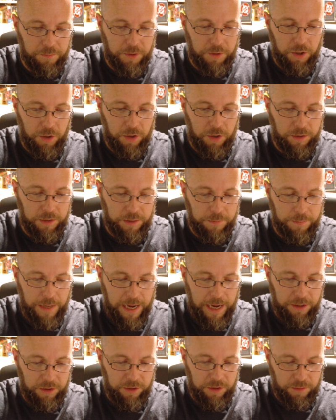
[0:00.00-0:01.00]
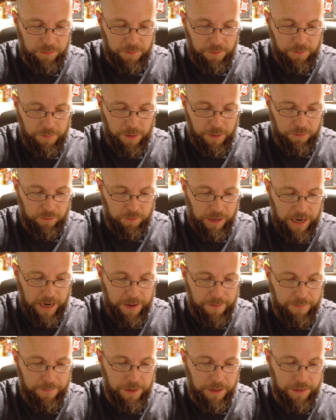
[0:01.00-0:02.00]
too, because he packages them in bubble
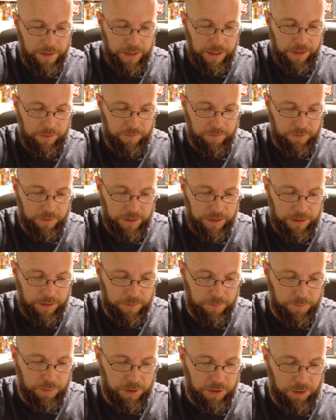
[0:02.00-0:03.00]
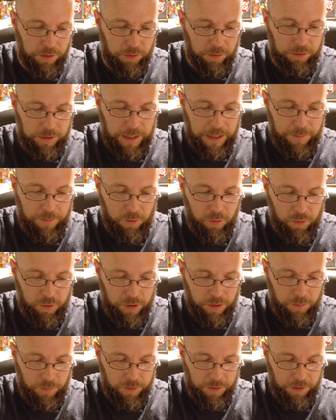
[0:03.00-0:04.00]
wrap and then he puts a little label on
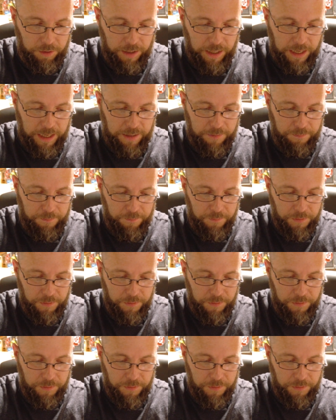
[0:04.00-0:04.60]
it with their name.